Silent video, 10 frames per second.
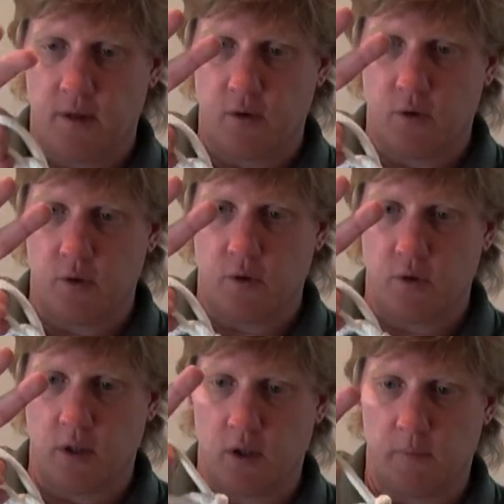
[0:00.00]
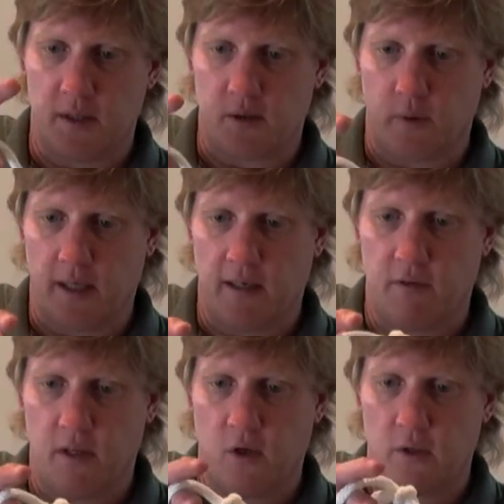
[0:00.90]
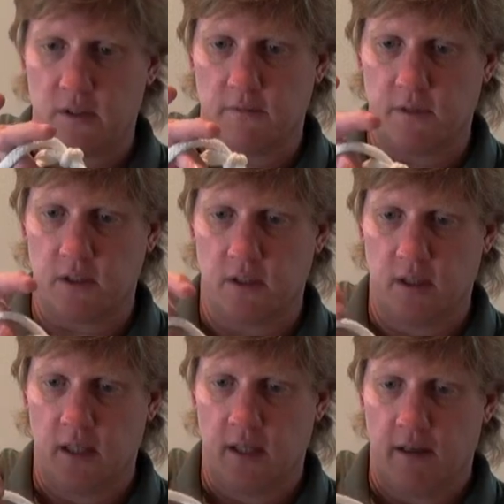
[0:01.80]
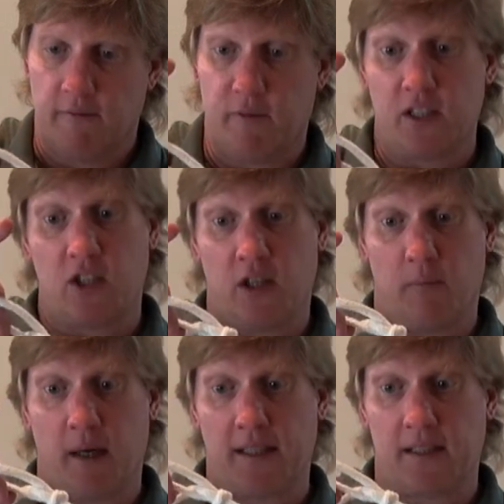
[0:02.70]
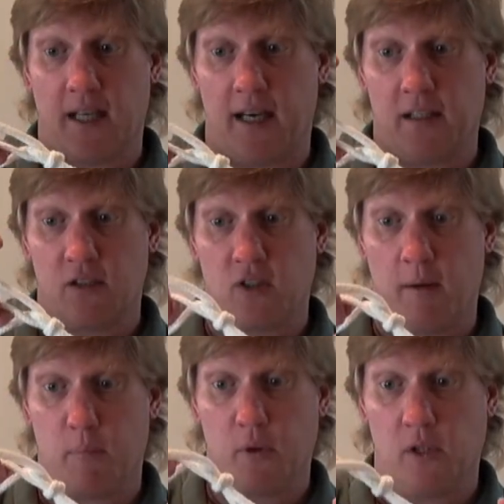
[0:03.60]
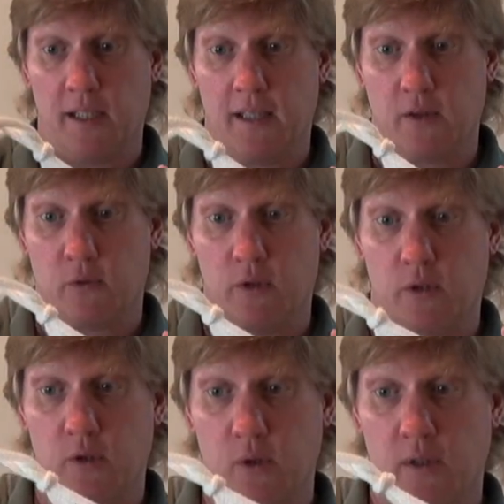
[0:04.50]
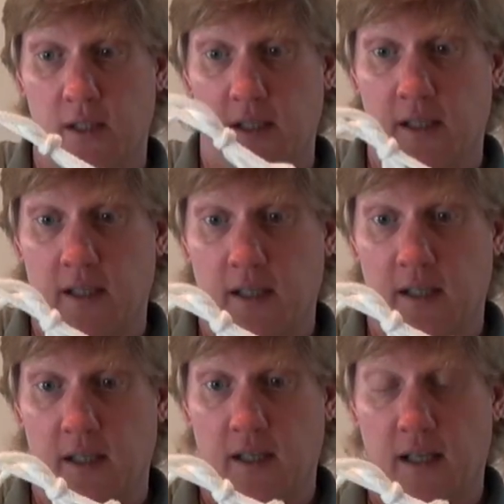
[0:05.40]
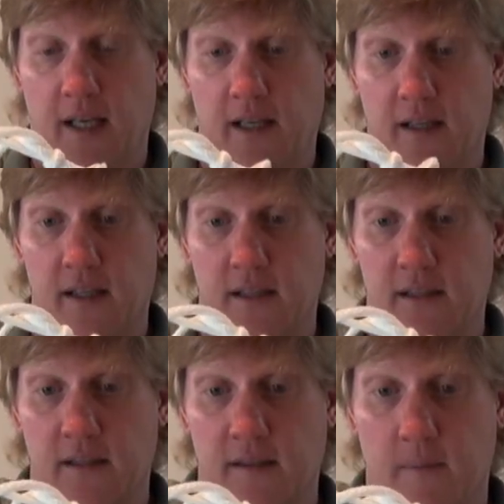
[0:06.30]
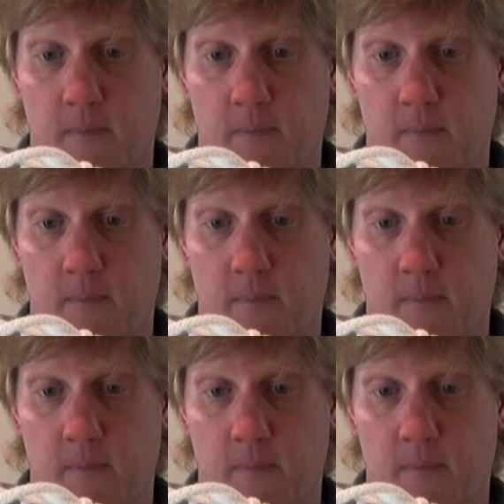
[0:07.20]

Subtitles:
through the loop this way, even though it's officially on my side. So I pull it through like this.